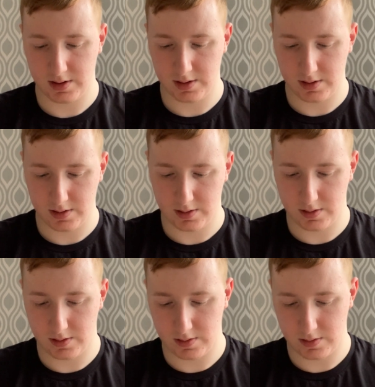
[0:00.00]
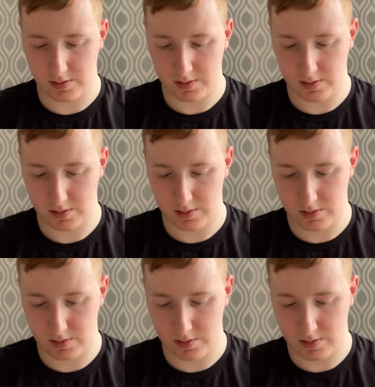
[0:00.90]

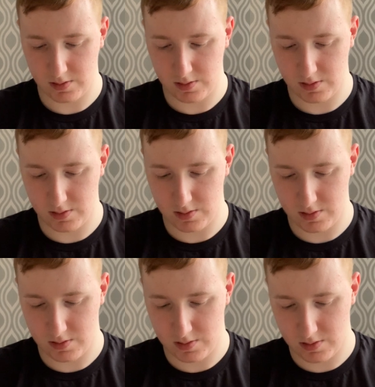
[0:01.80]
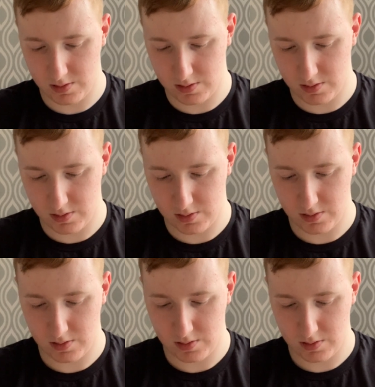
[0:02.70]

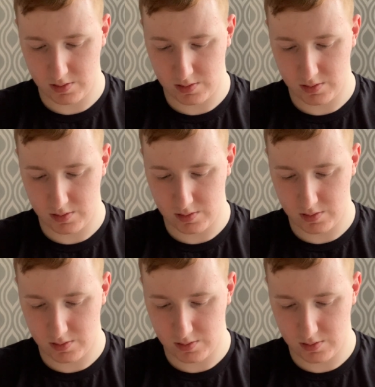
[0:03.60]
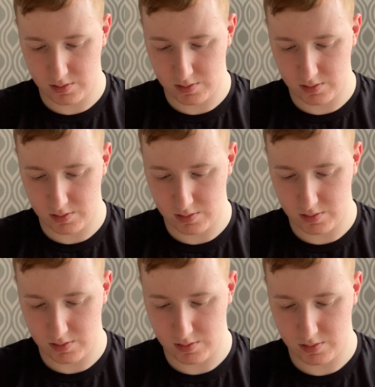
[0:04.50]

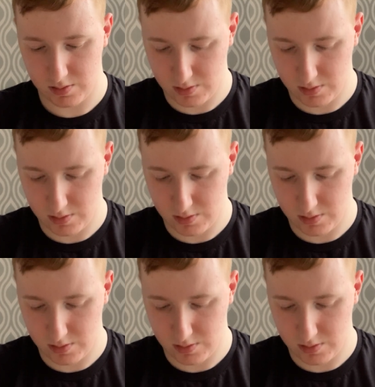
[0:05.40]
[no speech]